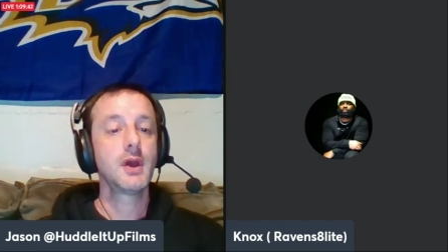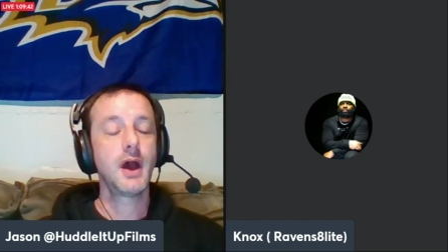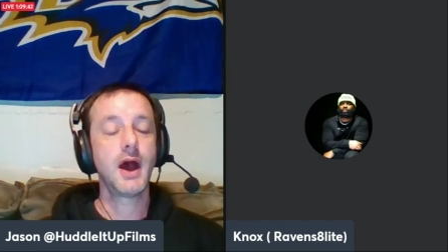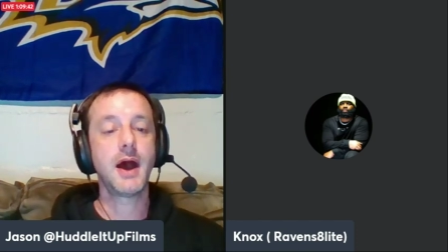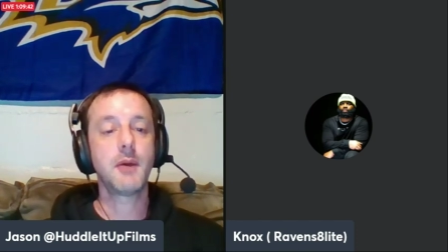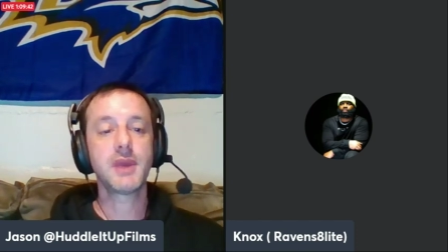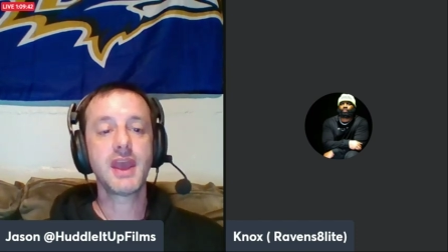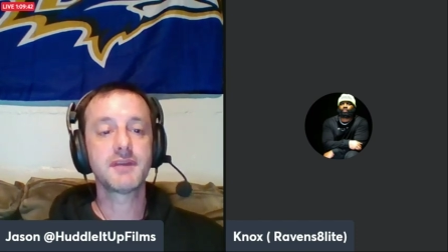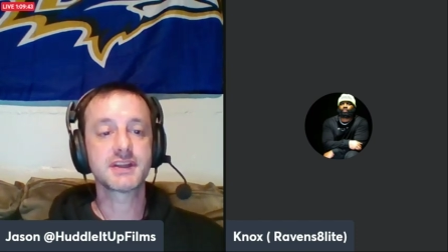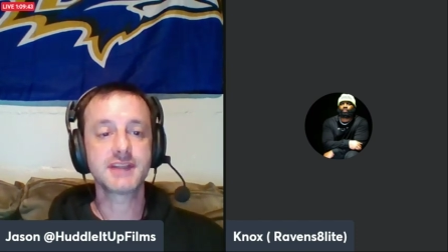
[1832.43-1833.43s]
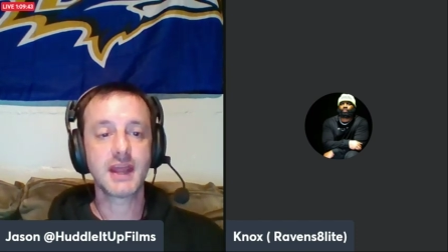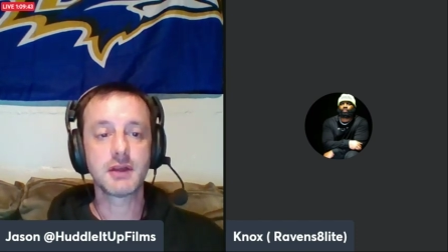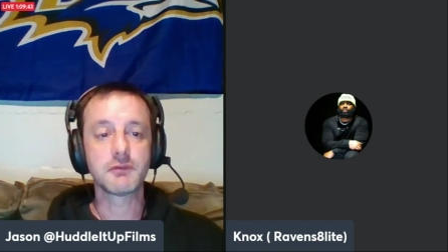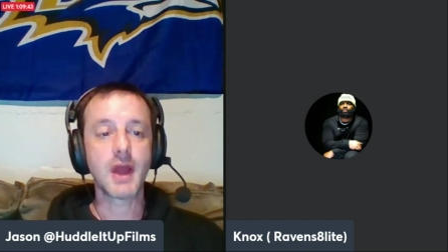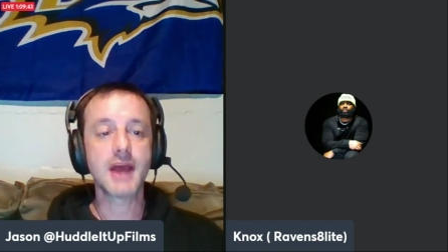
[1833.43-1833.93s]
uh, we have
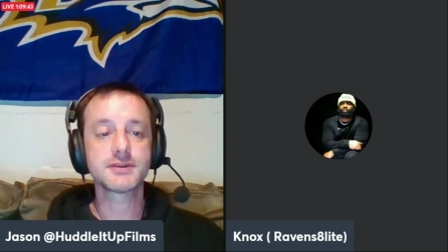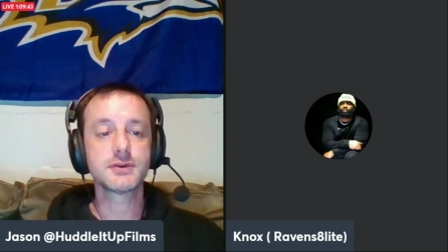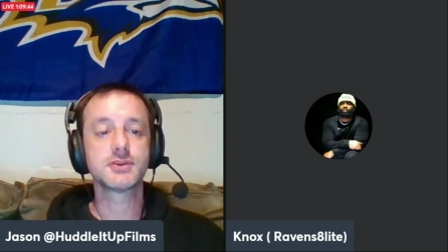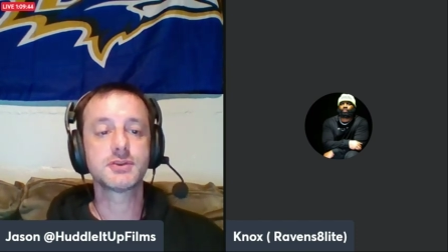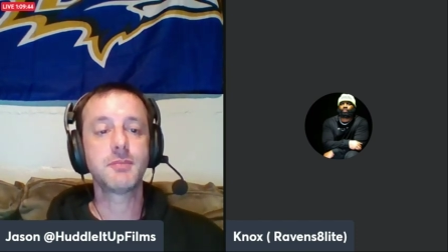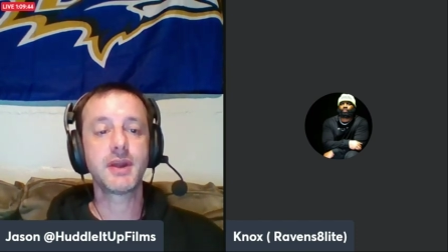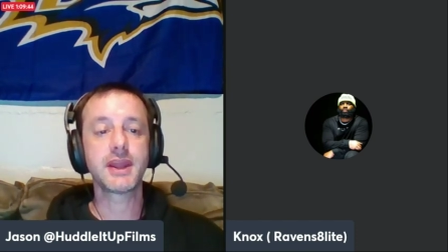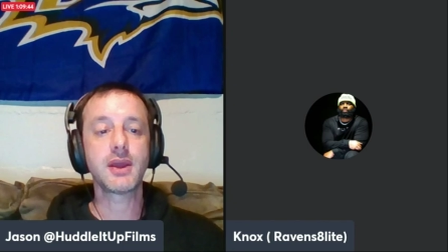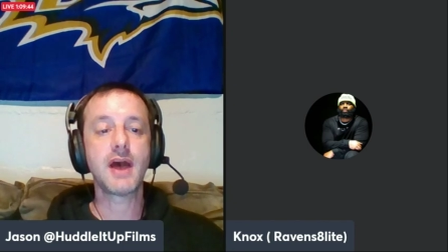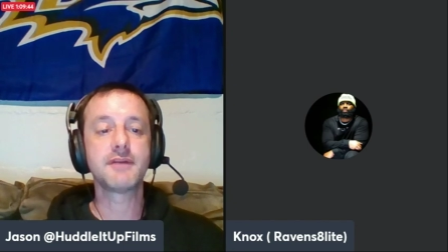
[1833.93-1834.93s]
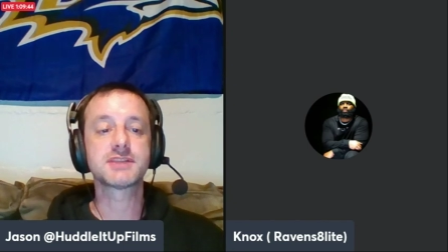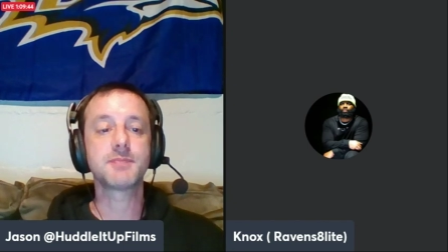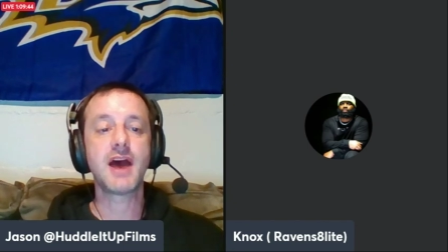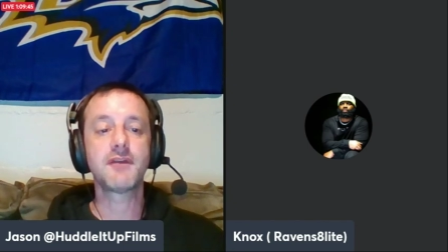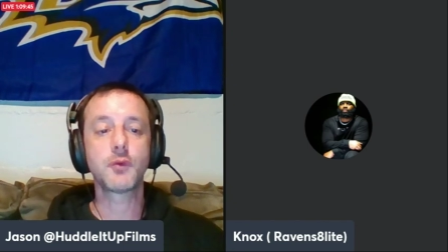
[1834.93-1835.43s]
extended rosters, so somebody will have a
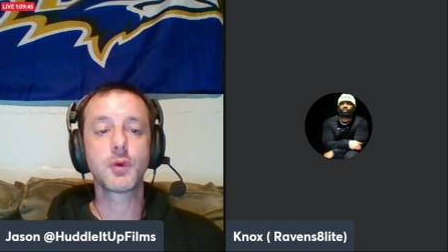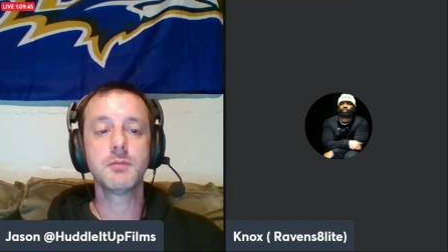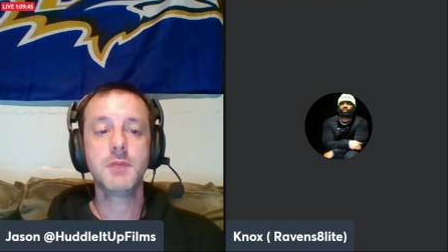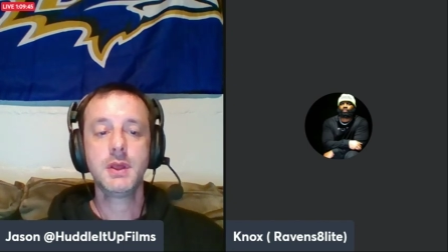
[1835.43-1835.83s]
spot for them.